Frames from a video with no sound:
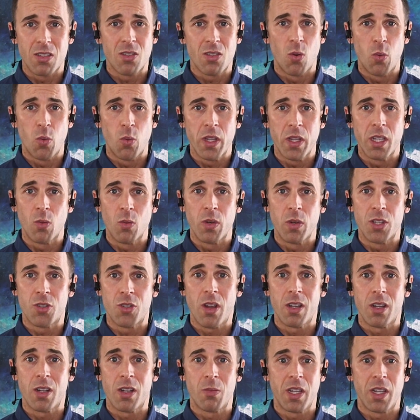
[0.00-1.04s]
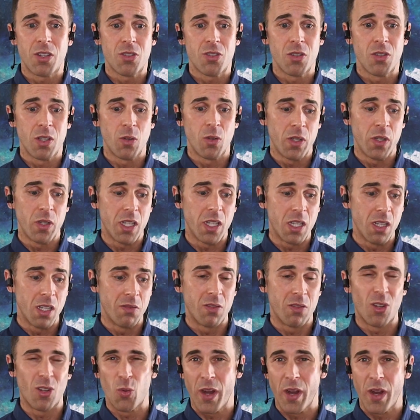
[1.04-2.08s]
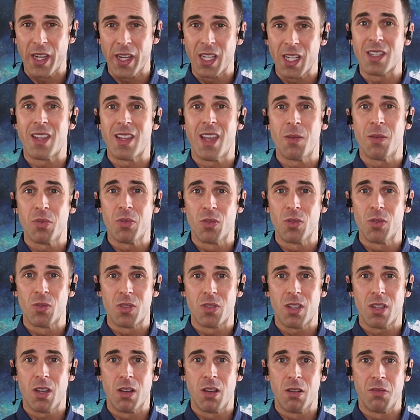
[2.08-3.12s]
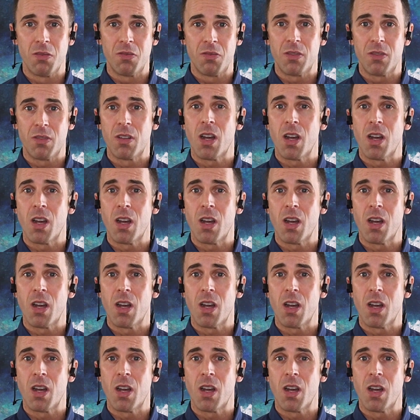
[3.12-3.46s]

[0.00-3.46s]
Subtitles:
So we try to make sure that we give great examples of